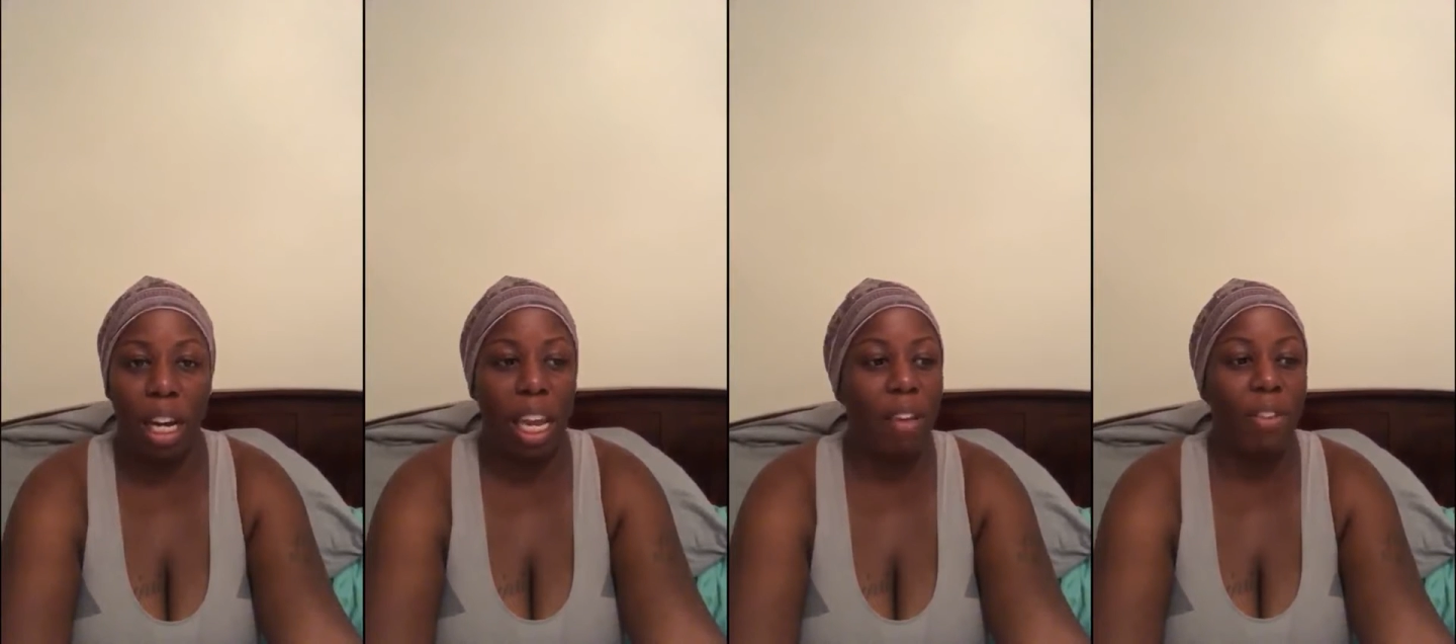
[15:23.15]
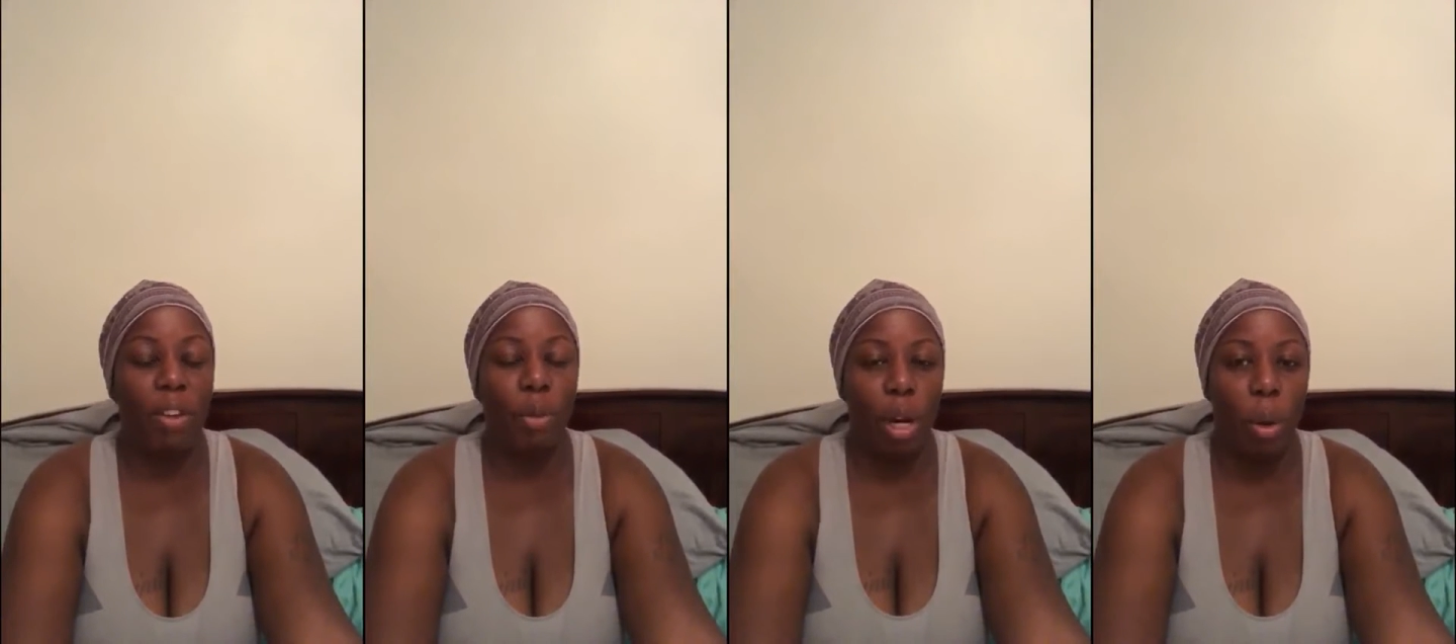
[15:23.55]
Even if
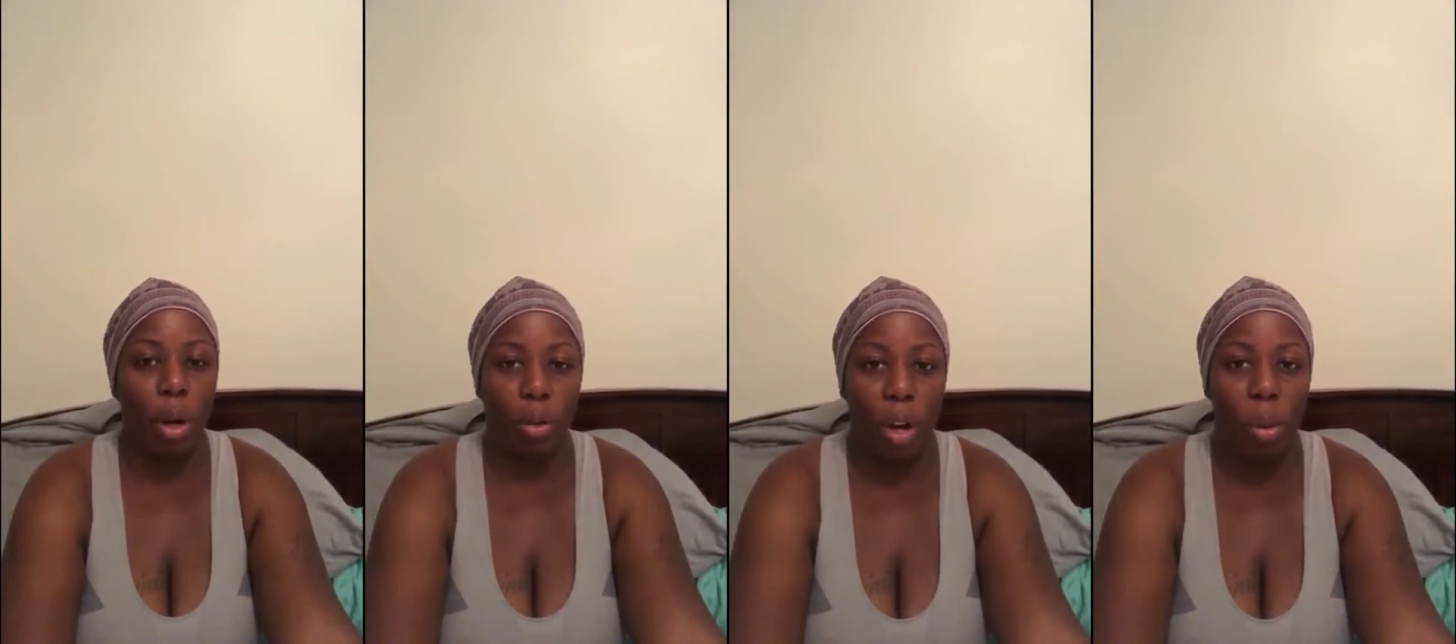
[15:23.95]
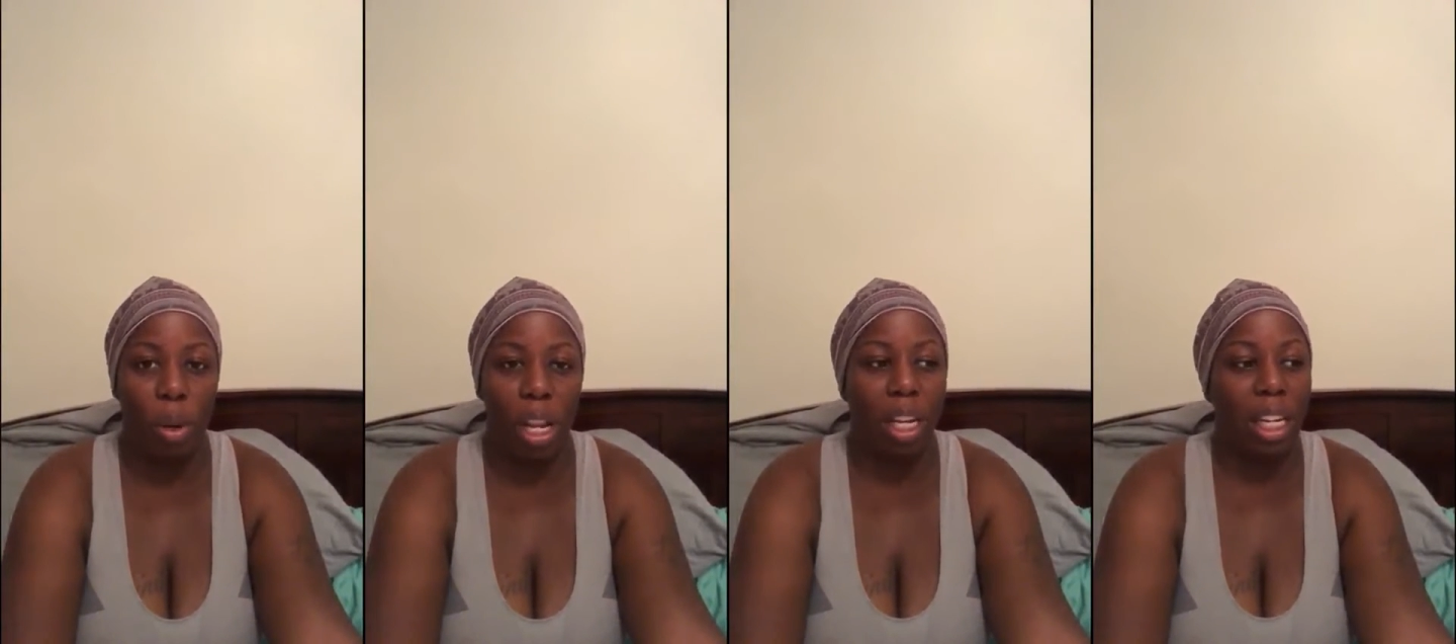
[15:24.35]
we don't agree with
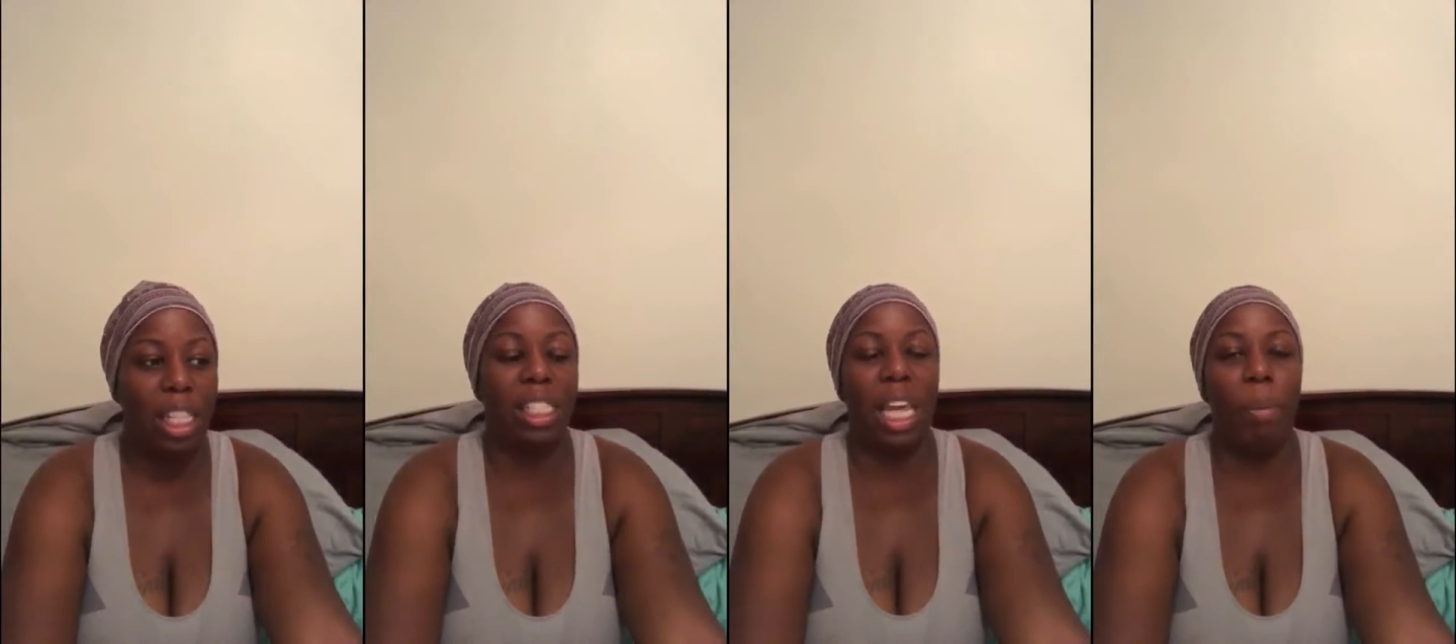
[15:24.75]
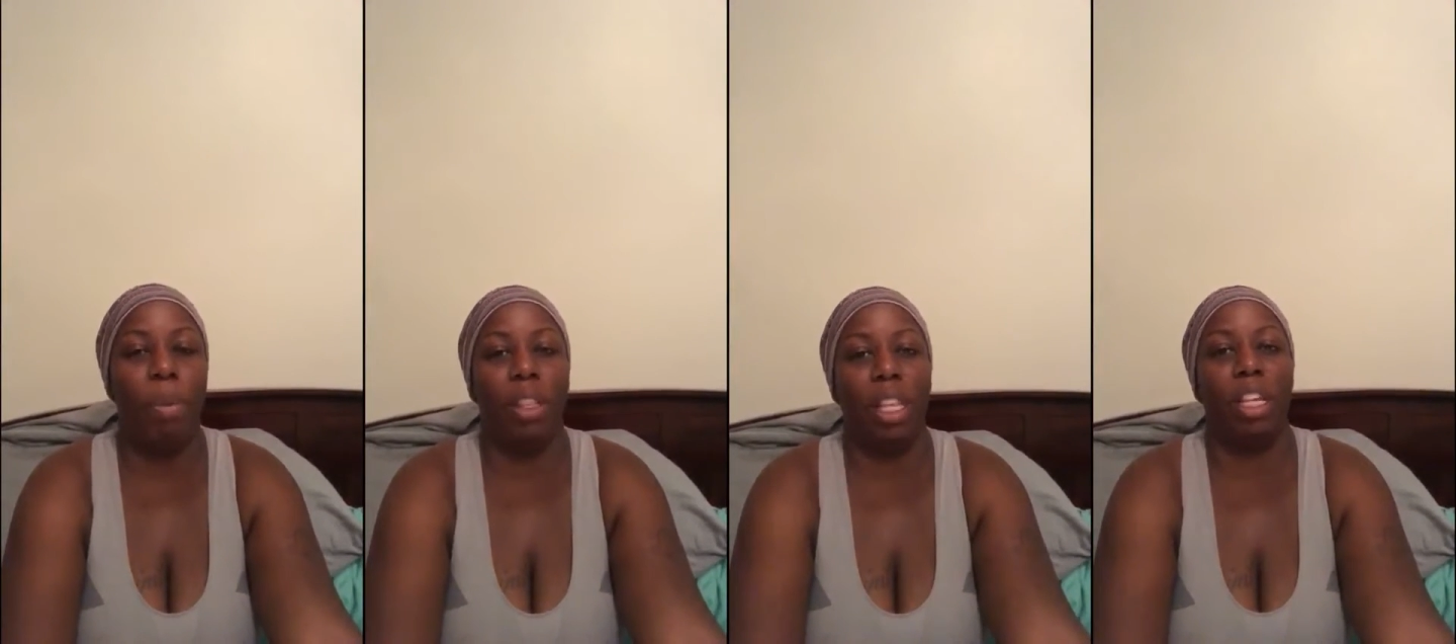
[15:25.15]
it, at least they
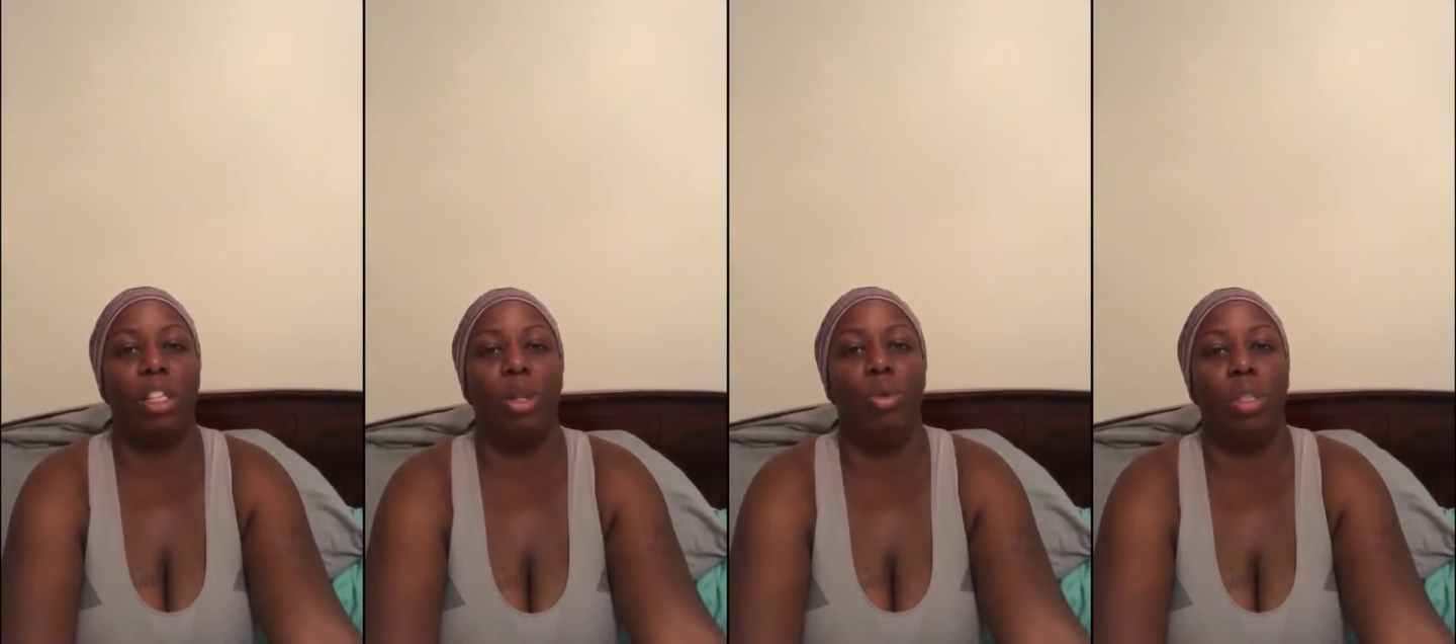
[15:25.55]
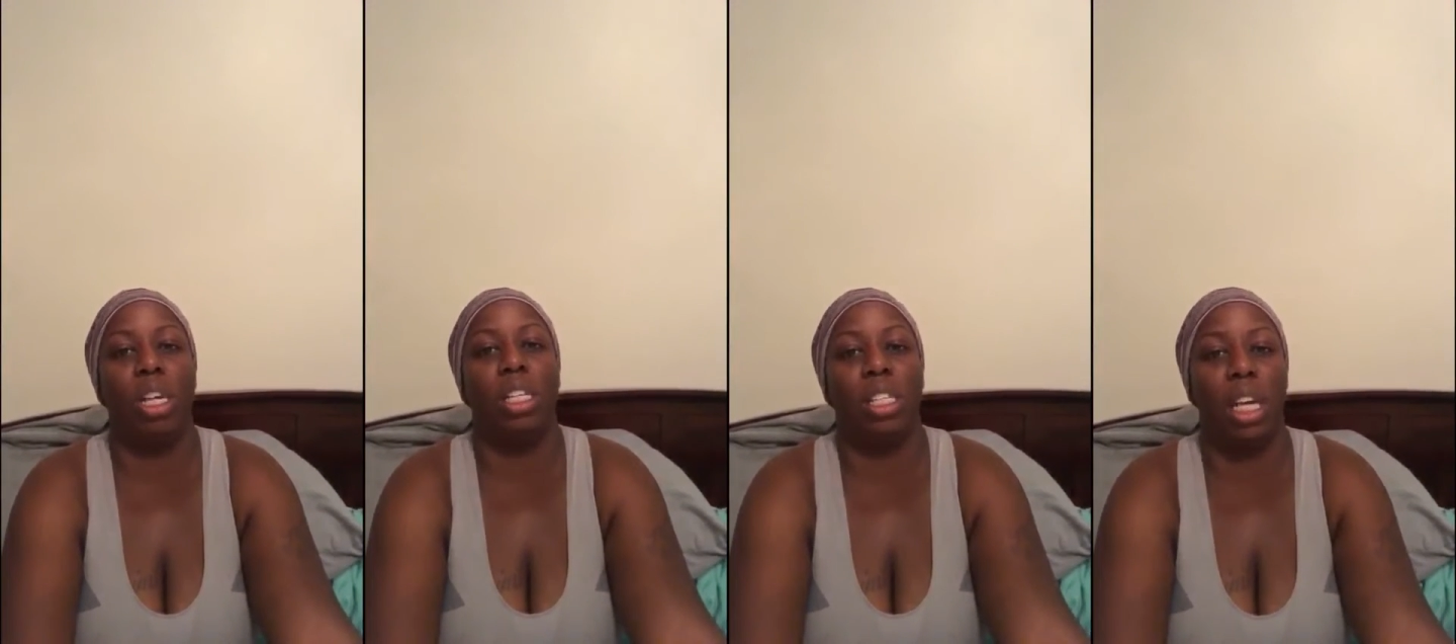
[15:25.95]
put their 2
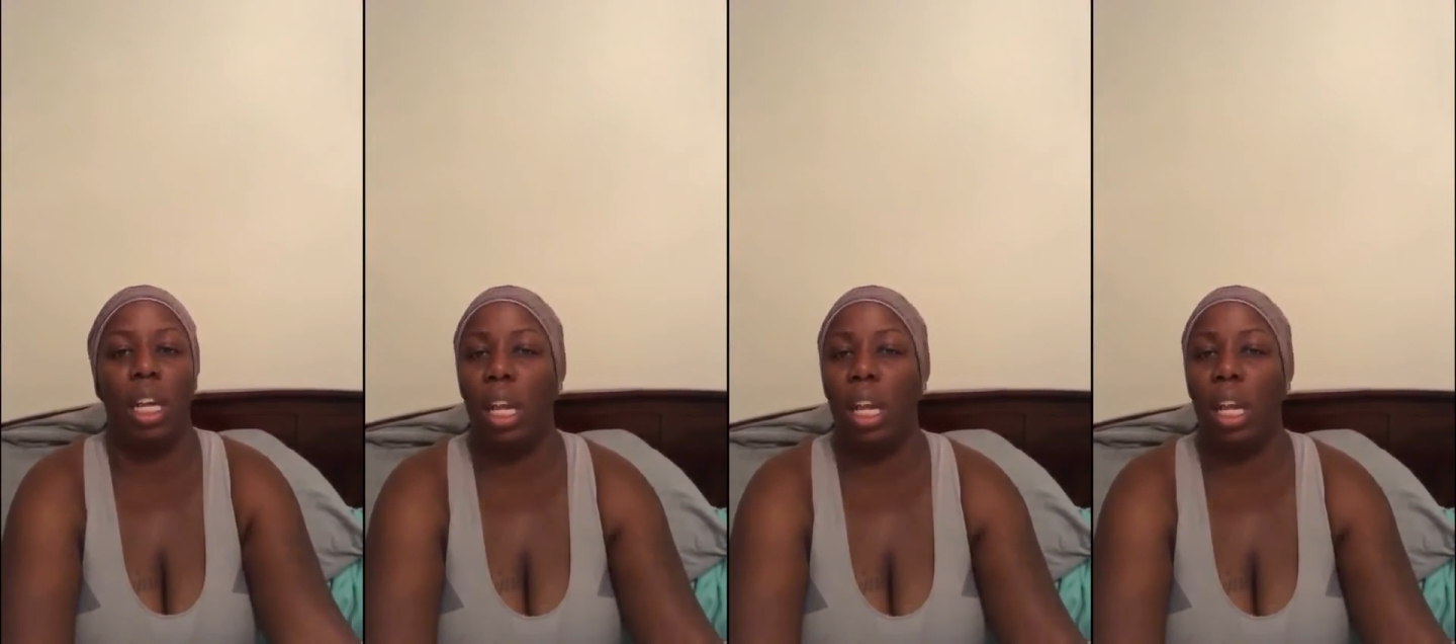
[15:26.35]
cents in.